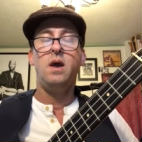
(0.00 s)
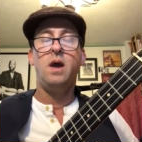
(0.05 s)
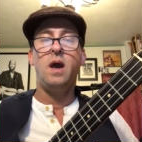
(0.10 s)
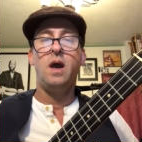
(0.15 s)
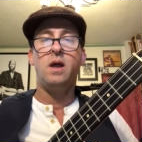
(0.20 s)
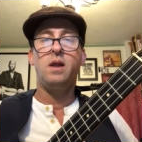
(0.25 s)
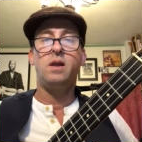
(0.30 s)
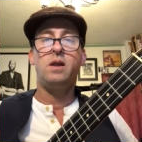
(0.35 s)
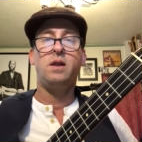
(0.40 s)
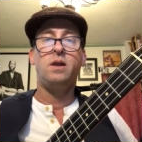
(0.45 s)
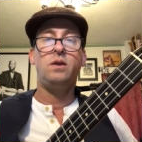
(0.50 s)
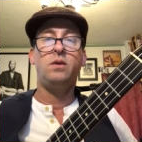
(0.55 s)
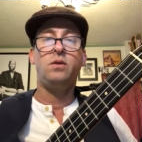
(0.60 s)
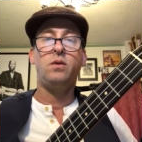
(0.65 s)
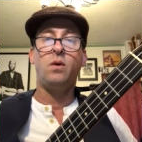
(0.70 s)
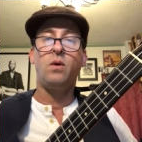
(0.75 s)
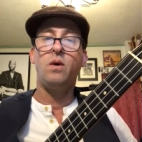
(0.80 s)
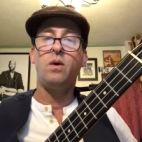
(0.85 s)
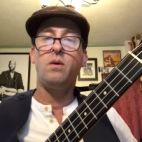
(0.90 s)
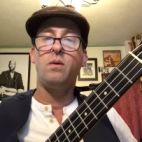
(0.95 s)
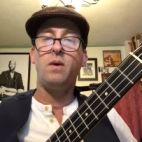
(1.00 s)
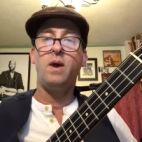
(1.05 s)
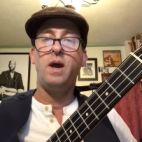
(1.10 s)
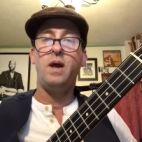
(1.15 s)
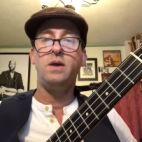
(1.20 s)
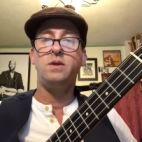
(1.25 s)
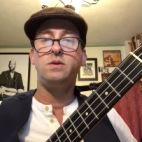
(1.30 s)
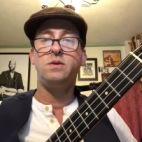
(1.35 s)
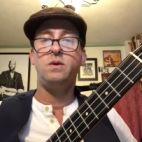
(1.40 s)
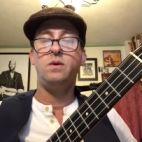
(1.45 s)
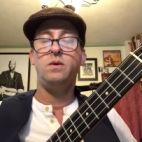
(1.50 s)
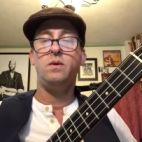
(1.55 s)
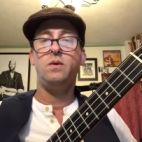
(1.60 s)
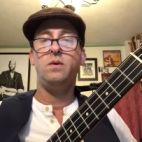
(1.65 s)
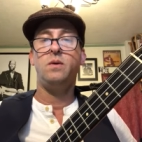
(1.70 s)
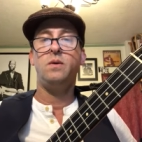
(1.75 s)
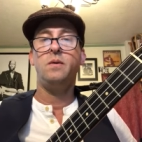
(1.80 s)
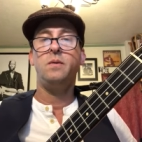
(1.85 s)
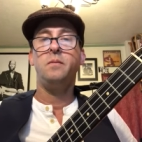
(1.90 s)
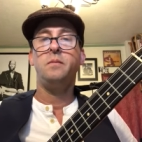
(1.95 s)
as the doorway
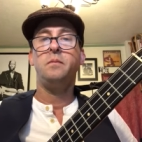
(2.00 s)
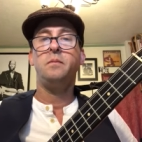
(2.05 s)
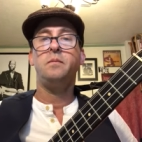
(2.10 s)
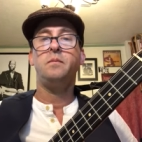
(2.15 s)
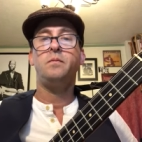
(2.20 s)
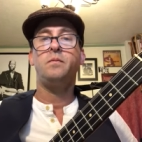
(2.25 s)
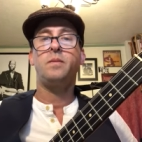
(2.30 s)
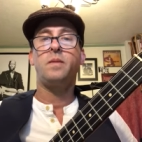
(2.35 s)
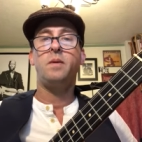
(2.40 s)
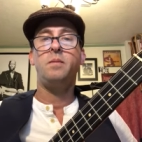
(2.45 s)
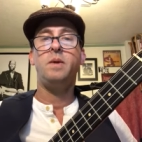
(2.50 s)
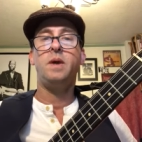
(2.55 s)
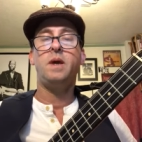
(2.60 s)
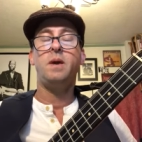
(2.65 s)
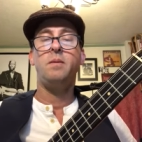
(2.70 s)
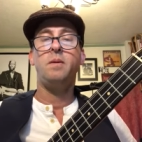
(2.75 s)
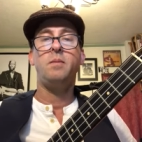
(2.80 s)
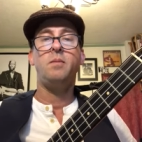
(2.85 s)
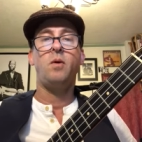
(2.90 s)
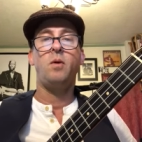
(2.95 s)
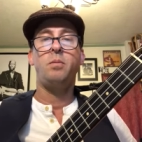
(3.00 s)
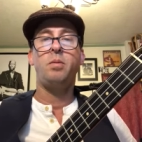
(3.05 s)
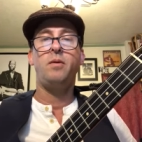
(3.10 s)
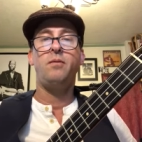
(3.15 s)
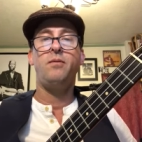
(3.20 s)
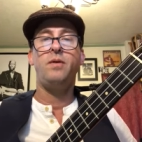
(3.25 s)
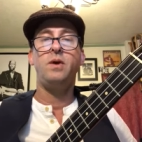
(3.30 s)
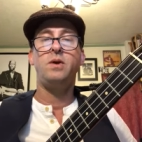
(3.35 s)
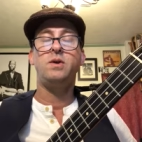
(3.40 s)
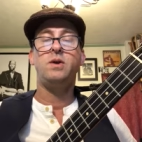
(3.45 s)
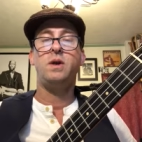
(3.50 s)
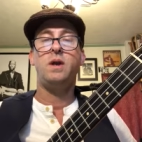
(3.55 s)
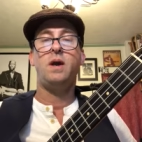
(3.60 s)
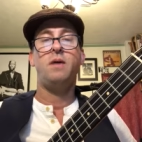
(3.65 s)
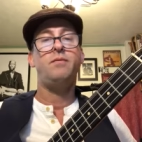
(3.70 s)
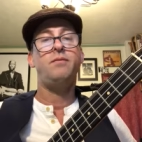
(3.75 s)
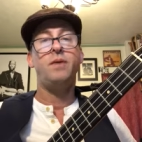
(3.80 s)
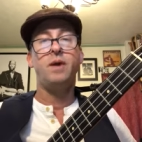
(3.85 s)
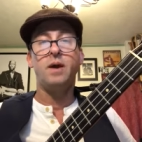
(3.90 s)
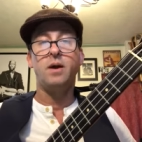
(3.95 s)
to becoming more proficient
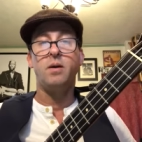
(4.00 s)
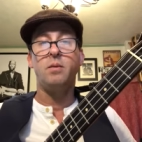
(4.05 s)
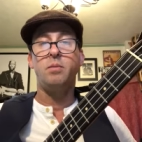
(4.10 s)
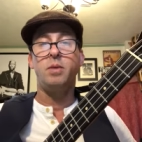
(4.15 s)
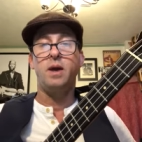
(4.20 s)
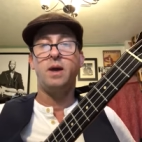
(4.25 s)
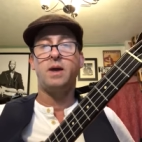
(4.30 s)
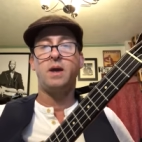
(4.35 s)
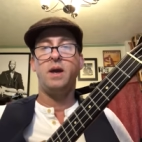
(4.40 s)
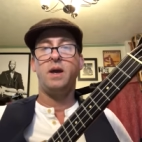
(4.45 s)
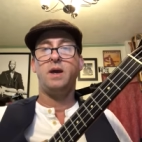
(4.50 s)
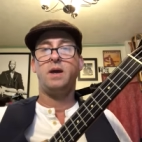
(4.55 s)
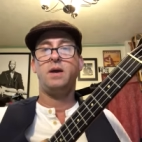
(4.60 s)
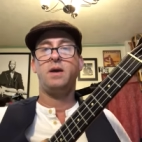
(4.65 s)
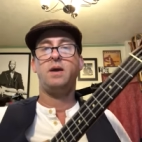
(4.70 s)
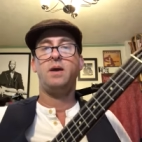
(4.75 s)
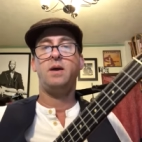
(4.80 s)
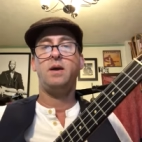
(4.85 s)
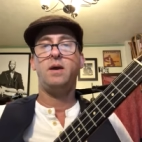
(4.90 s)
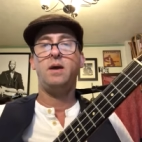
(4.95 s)
at finger picking.